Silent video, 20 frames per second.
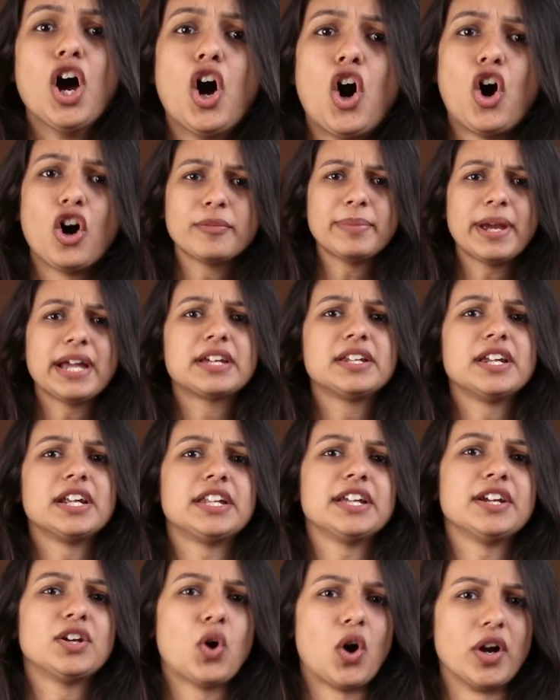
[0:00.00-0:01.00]
or by
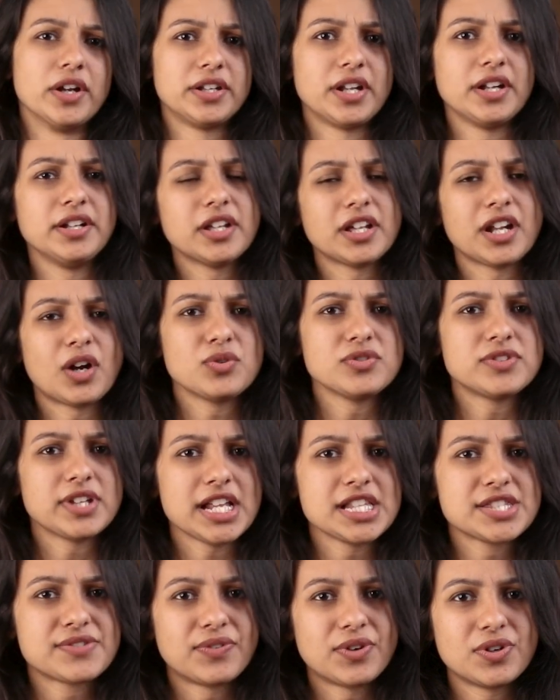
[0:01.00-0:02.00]
creating content around
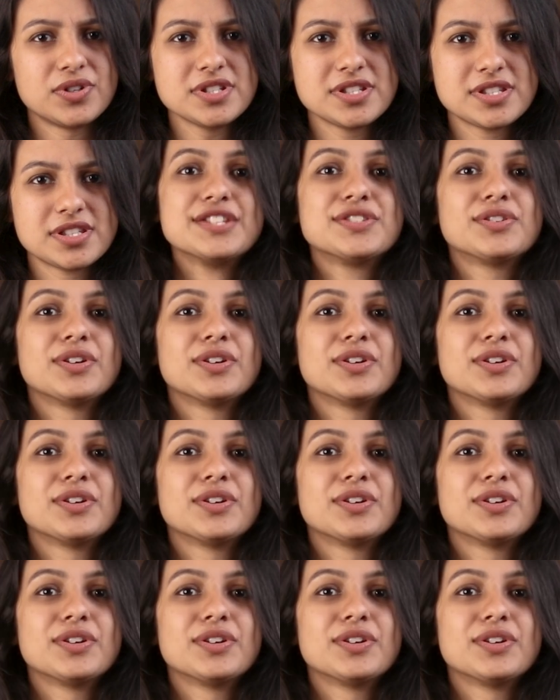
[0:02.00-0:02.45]
Salesforce?